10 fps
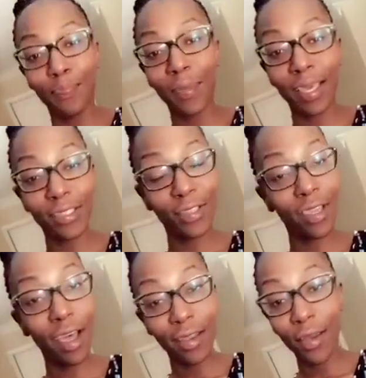because do
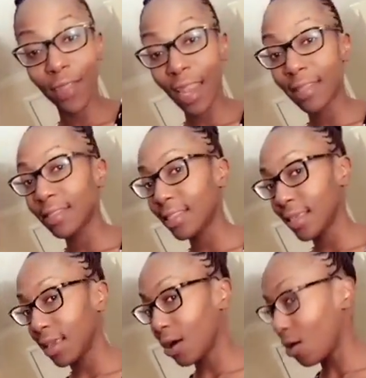y'all know that is
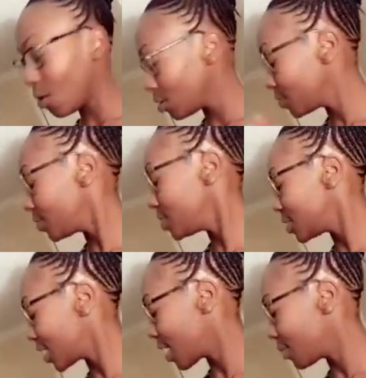the only reason
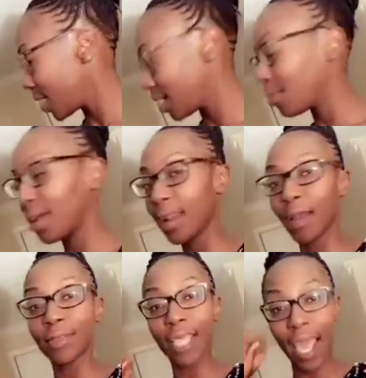I got my hair braided?
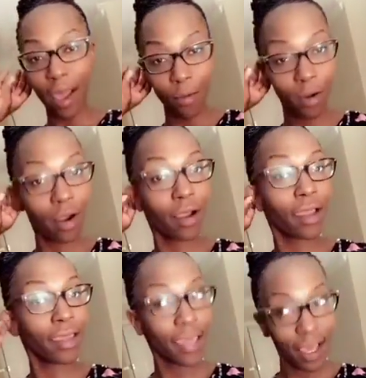I was at work
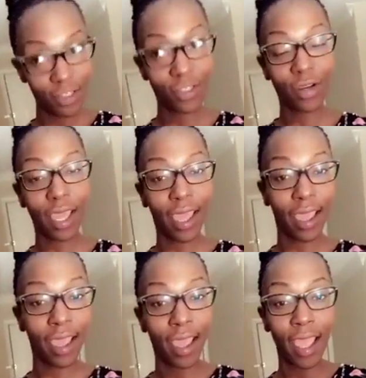
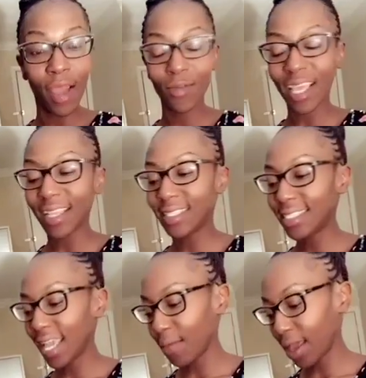yesterday and was like,
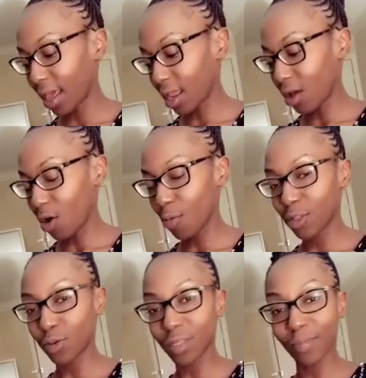damn, I gotta go home
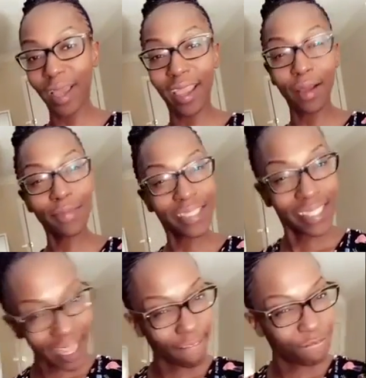and twist my hair. I'm
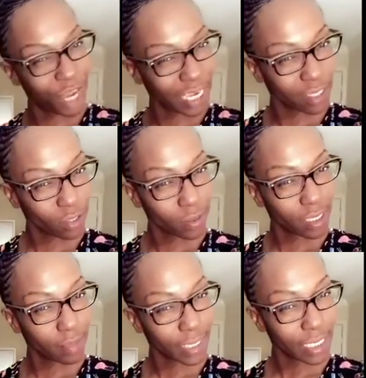sick of fucking
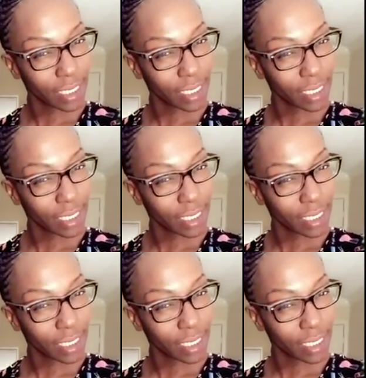twisting my